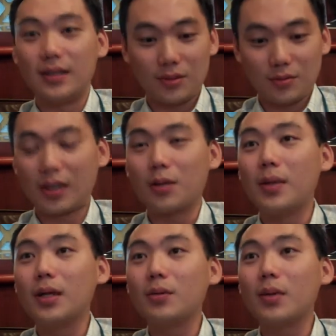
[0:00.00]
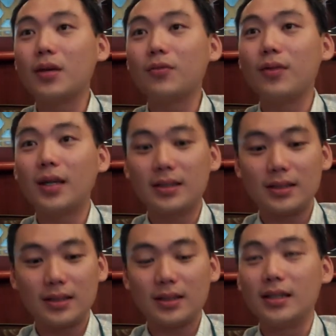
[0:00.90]
Is it recommended by
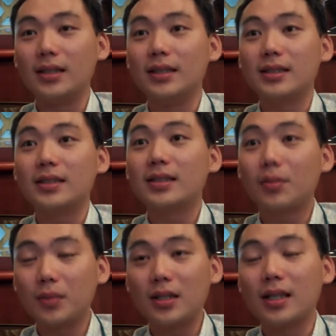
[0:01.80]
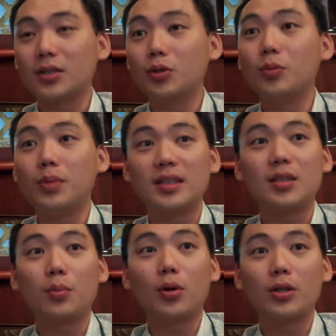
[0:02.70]
friends? Is it something that's going to be
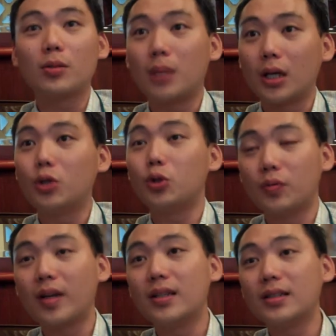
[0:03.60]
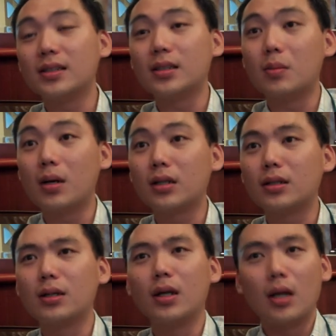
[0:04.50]
supported by huge vendors in the
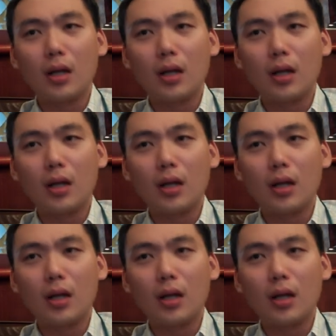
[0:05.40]
market?